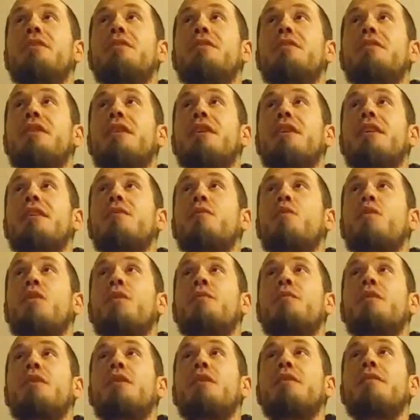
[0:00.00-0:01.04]
2nd,
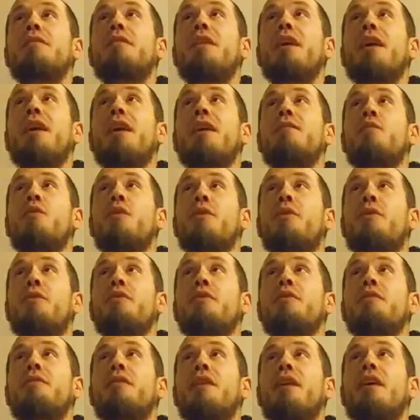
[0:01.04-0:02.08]
155,
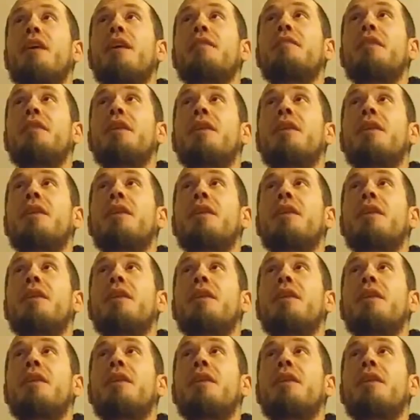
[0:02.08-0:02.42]
135,